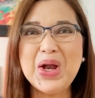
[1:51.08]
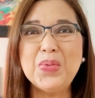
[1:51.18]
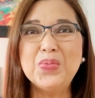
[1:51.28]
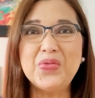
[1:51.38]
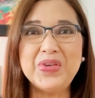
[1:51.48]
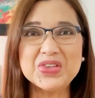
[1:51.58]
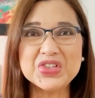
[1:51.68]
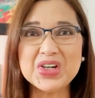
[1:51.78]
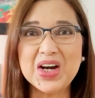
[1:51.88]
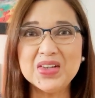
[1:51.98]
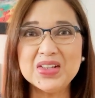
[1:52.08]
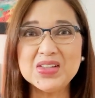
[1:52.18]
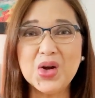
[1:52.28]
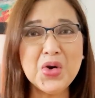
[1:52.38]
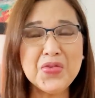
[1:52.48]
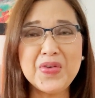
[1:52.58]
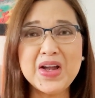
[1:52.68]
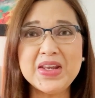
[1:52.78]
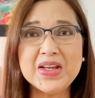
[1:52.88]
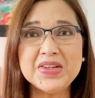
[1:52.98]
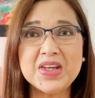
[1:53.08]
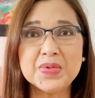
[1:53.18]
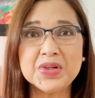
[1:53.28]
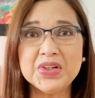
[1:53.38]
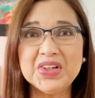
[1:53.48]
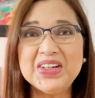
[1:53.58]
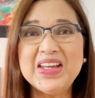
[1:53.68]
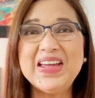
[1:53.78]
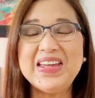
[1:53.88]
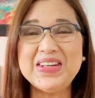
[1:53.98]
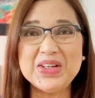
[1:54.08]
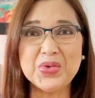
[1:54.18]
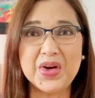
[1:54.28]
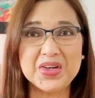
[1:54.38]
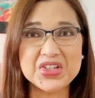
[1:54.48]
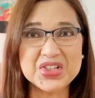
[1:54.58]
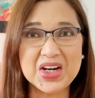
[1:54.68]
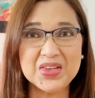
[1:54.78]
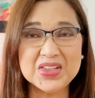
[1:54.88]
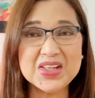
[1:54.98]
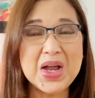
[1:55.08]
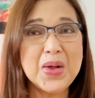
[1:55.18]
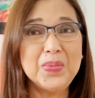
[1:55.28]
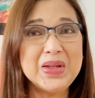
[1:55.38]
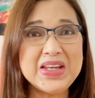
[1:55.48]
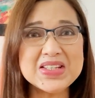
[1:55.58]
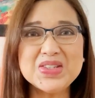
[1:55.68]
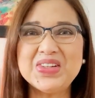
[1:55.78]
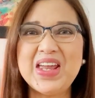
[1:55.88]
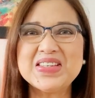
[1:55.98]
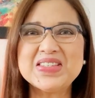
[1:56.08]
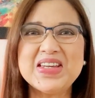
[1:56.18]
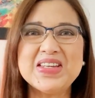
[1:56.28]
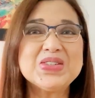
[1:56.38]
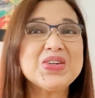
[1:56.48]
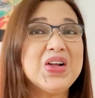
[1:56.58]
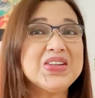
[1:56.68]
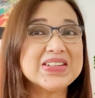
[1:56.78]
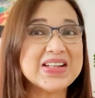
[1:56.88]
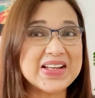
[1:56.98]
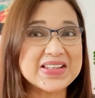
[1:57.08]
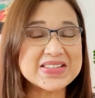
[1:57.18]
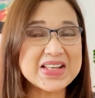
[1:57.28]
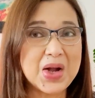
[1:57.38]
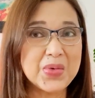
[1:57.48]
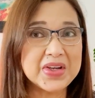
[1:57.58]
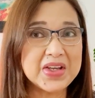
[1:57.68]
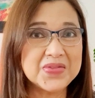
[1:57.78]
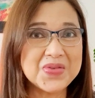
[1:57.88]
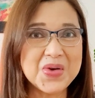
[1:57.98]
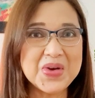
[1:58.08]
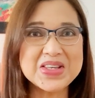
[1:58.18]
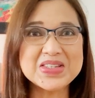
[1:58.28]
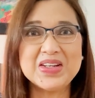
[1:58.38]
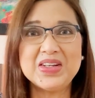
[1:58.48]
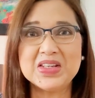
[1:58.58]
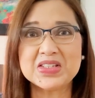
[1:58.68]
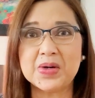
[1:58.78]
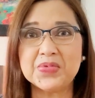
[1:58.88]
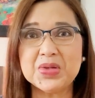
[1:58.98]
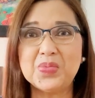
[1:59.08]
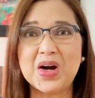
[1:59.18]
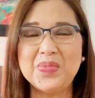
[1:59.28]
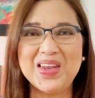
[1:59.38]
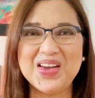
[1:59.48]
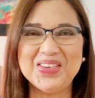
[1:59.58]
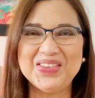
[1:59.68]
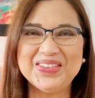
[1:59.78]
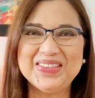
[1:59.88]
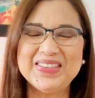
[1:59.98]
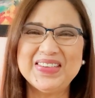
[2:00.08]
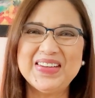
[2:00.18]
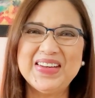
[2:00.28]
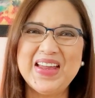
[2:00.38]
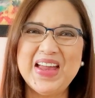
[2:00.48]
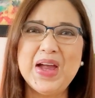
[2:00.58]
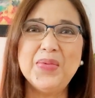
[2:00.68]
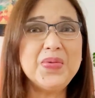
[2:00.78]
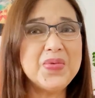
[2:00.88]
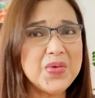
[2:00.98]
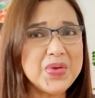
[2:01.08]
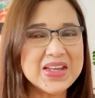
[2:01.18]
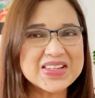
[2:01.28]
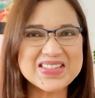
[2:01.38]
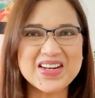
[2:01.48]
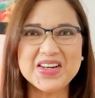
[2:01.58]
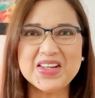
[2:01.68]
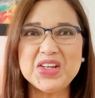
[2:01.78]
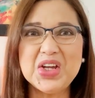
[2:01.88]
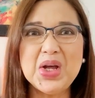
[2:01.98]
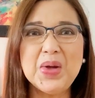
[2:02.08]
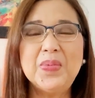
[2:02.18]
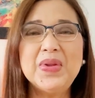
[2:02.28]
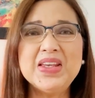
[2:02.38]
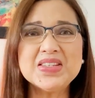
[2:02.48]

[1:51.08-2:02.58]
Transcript: moving to Charlotte, or finding a neighborhood in the greater Charlotte, please don't hesitate to contact us. Our info is in the description bar below. Before we get started, please